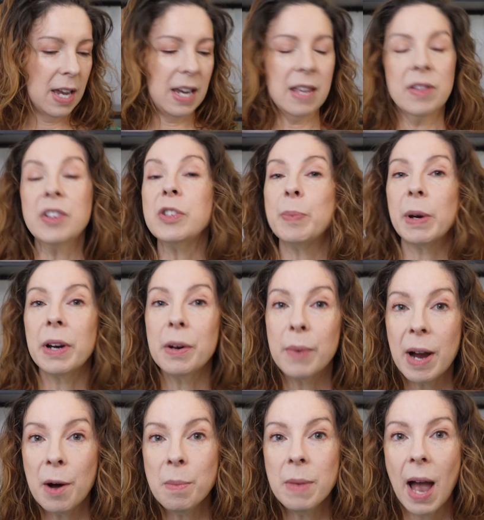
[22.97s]
in the spirit
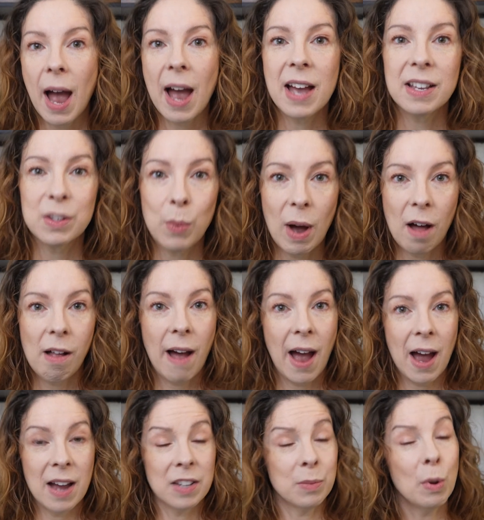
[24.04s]
realm as well
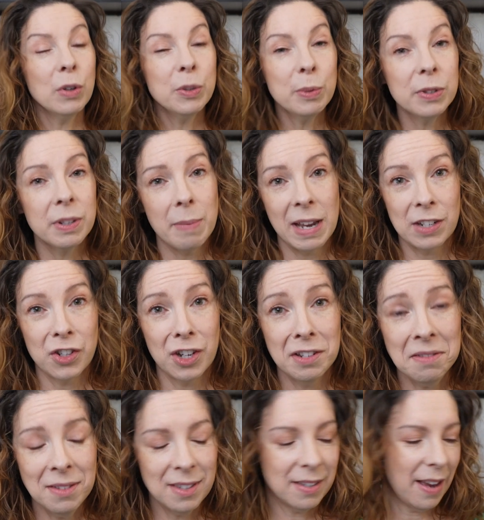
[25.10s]
as multiple
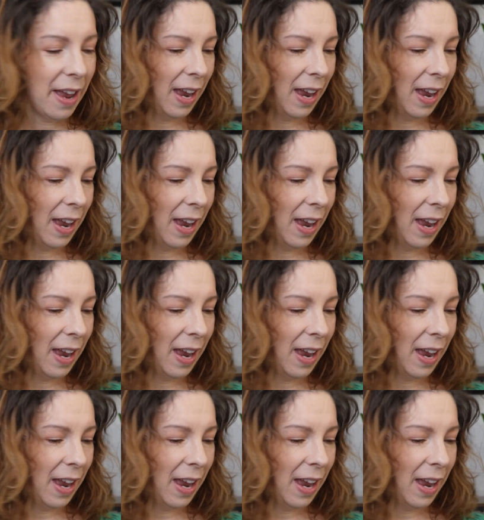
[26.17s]
dimensions.